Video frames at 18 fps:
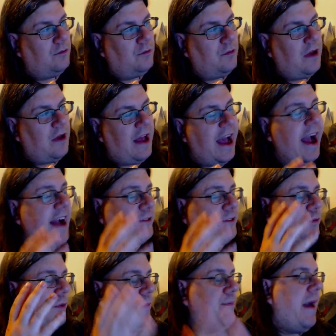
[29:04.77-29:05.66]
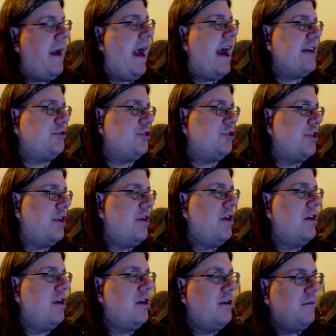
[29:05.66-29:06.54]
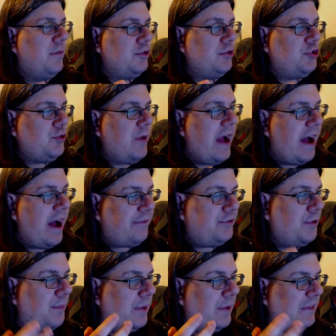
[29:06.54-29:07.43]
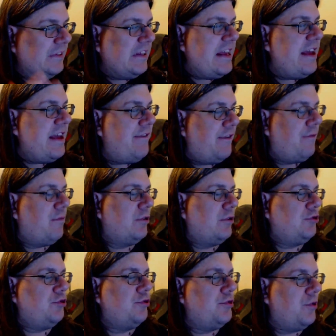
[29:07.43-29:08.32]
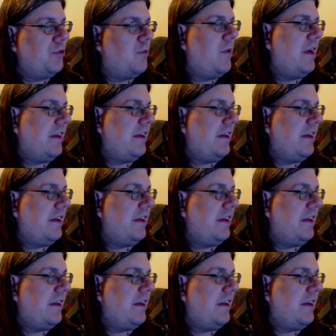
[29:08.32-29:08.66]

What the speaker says: act with passion, but you have to believe in what you're doing.